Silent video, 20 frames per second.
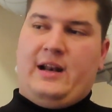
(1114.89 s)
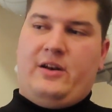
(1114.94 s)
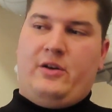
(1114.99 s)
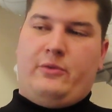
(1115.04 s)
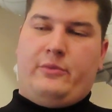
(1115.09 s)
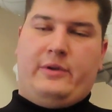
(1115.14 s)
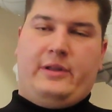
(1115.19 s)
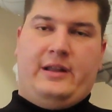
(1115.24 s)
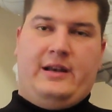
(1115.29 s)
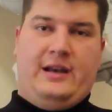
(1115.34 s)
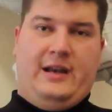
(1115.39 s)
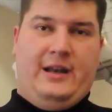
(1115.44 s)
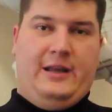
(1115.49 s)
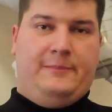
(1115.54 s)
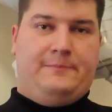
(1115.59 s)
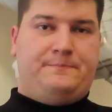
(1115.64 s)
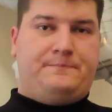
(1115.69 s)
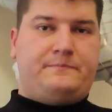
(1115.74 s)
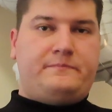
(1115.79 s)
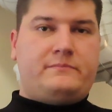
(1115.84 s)
I don't really need
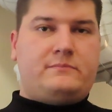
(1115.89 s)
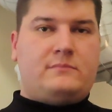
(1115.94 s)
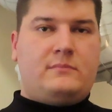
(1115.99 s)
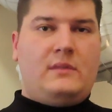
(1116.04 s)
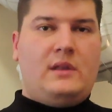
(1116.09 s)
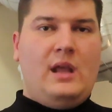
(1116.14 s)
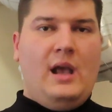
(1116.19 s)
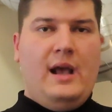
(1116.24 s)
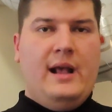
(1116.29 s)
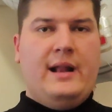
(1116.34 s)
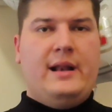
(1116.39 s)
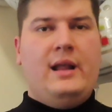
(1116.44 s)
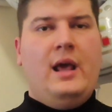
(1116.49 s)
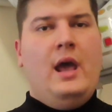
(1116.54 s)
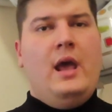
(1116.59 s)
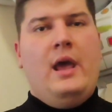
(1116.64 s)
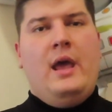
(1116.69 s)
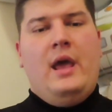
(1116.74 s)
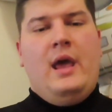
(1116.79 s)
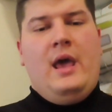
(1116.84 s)
it. And
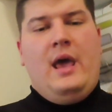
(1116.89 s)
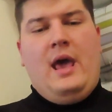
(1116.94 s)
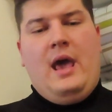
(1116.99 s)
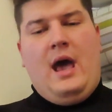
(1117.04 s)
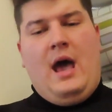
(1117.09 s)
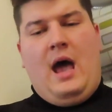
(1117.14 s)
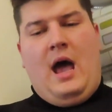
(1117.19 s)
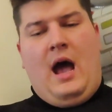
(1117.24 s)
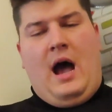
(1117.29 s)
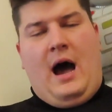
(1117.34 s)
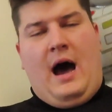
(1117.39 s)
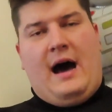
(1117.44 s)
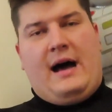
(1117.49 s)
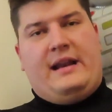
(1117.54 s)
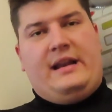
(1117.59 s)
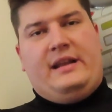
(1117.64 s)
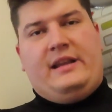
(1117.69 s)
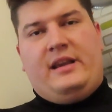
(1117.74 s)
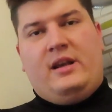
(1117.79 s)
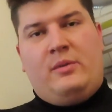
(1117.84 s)
I
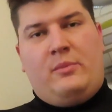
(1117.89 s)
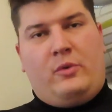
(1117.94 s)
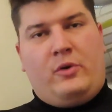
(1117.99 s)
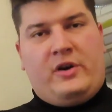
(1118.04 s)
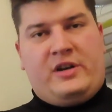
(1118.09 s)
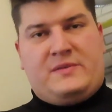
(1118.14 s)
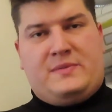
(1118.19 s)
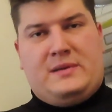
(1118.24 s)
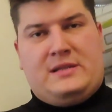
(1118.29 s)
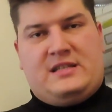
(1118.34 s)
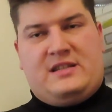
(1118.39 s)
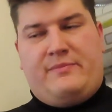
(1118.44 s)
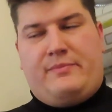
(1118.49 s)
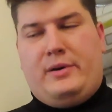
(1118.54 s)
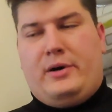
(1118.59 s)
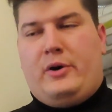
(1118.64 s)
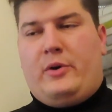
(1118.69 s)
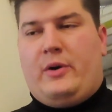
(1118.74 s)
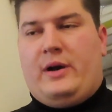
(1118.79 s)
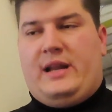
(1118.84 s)
didn't get a more expensive
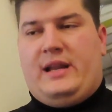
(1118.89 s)
bow.